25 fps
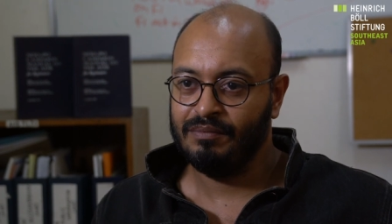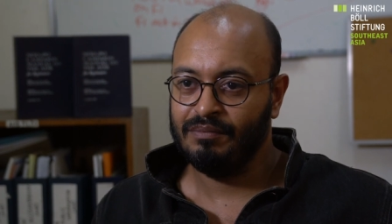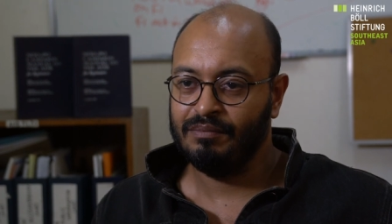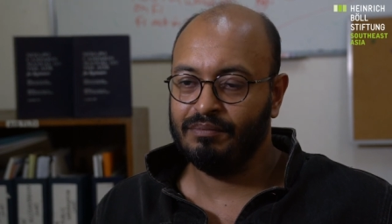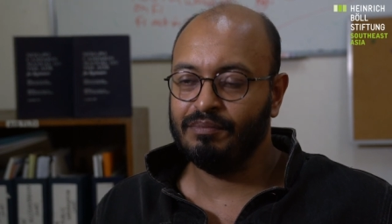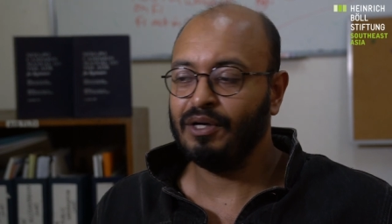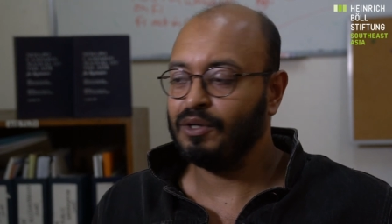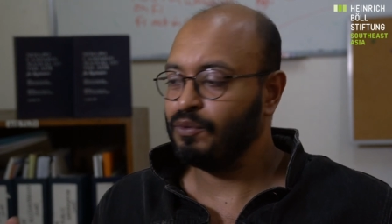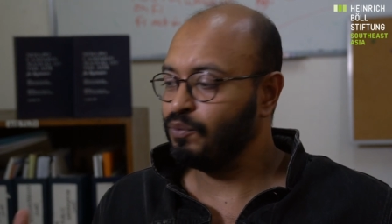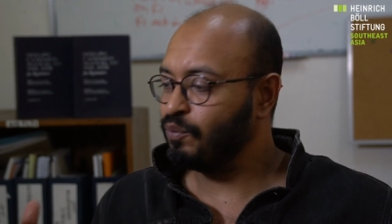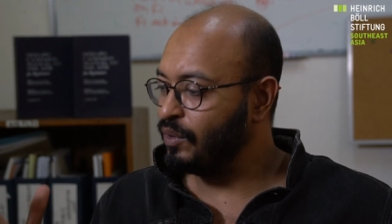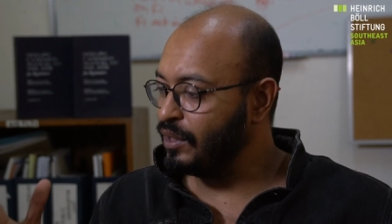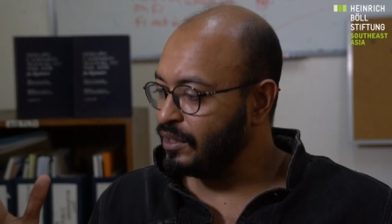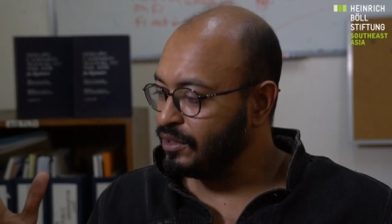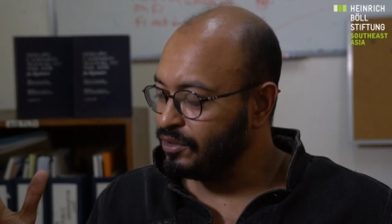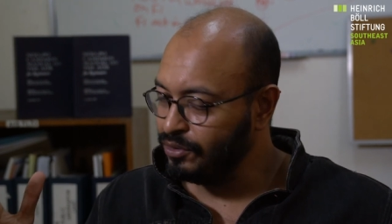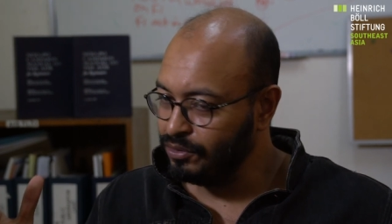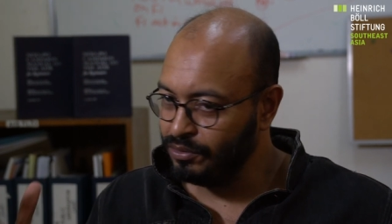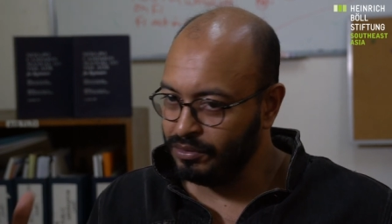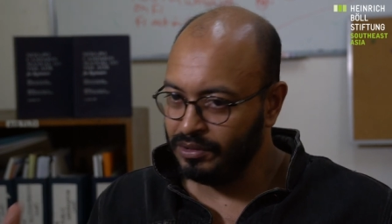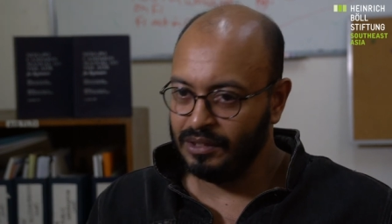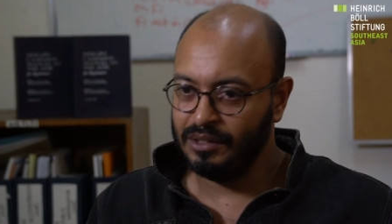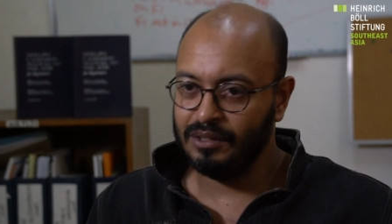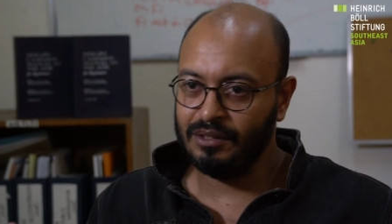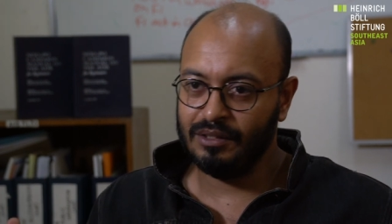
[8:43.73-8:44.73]
But what
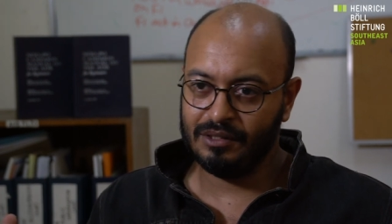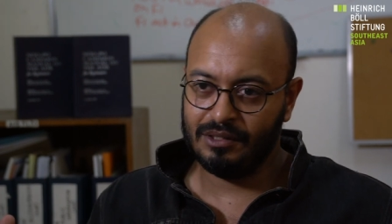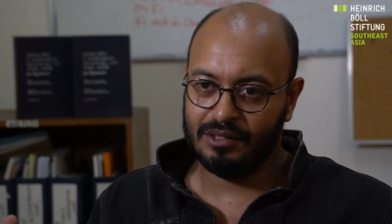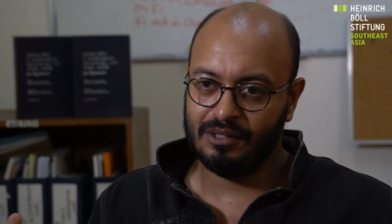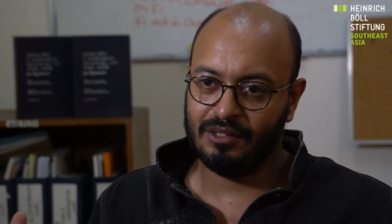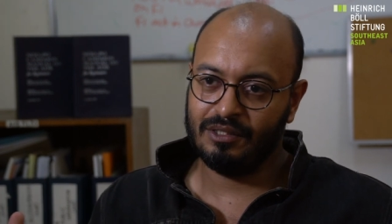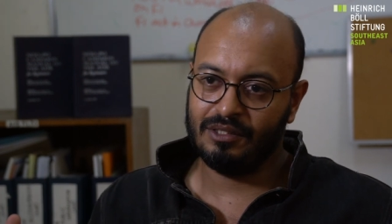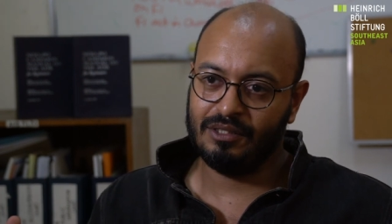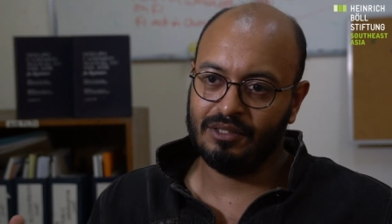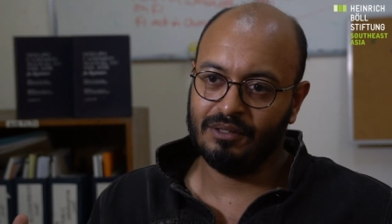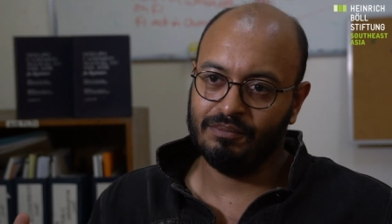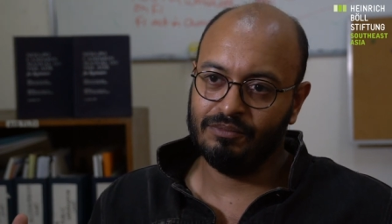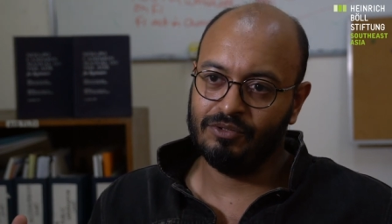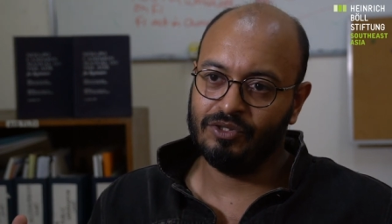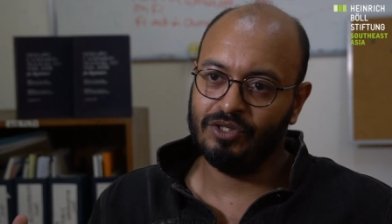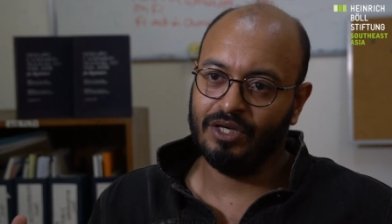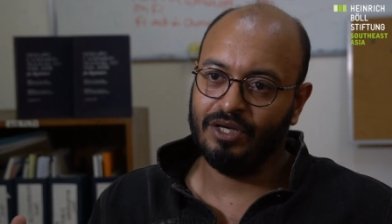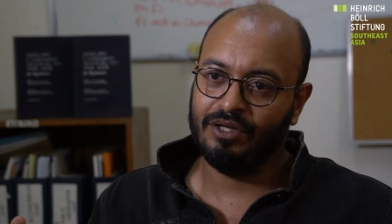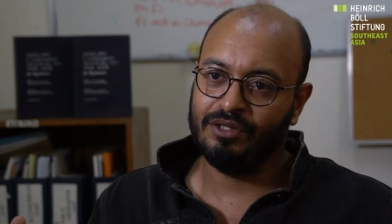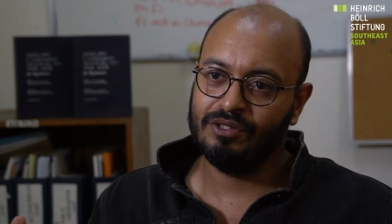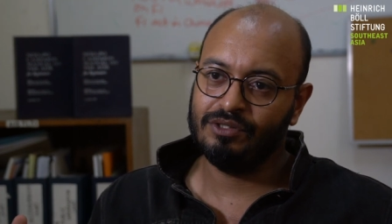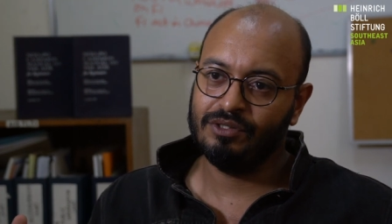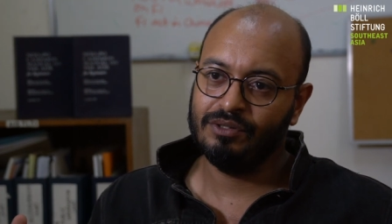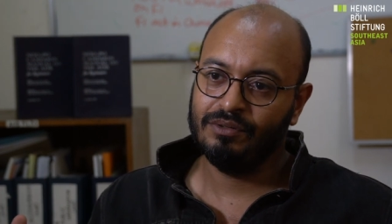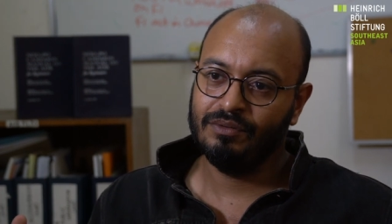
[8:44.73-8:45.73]
you need is system
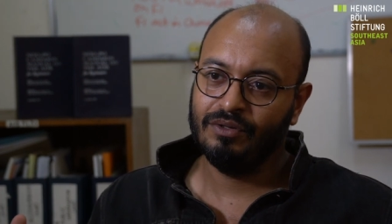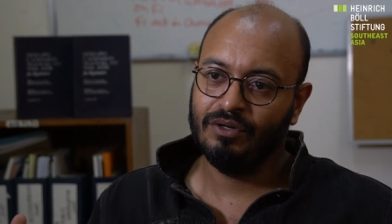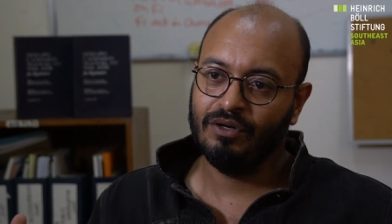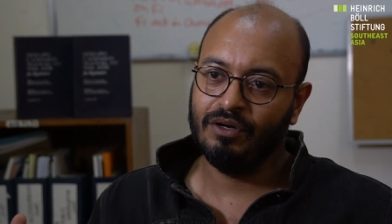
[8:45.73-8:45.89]
change